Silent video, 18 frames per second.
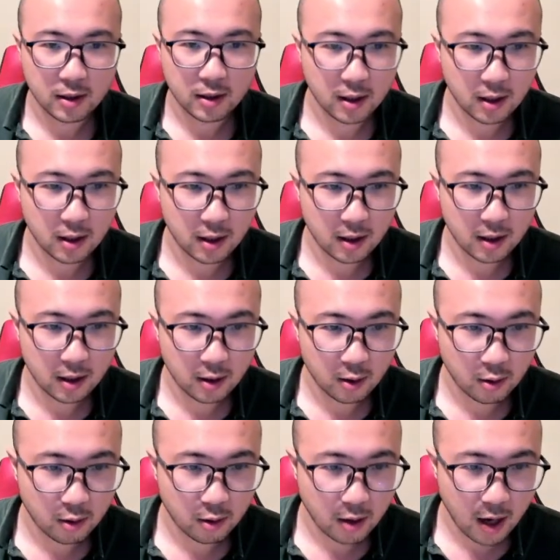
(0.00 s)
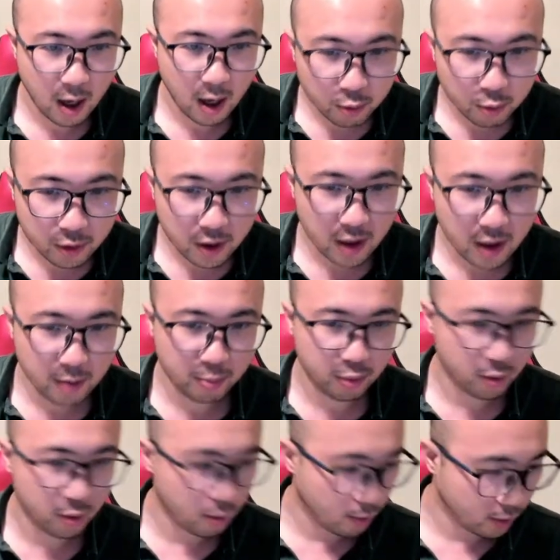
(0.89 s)
how
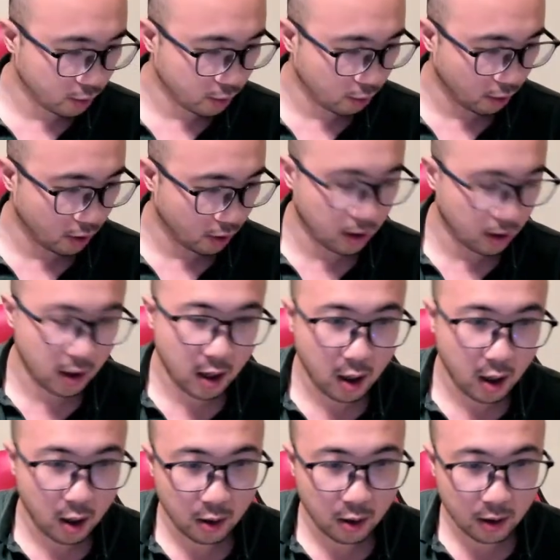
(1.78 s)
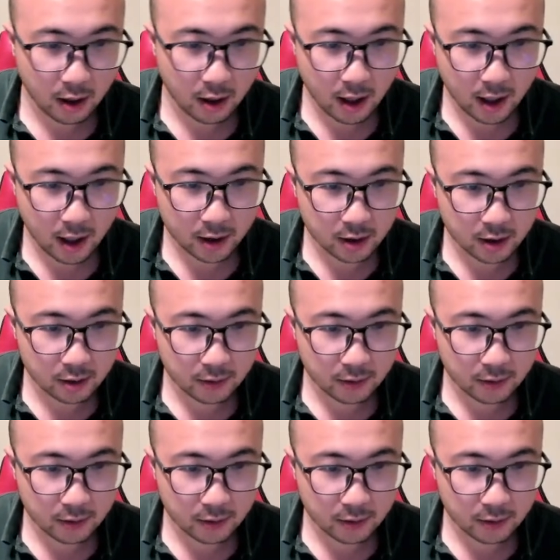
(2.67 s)
deep you want to learn, or like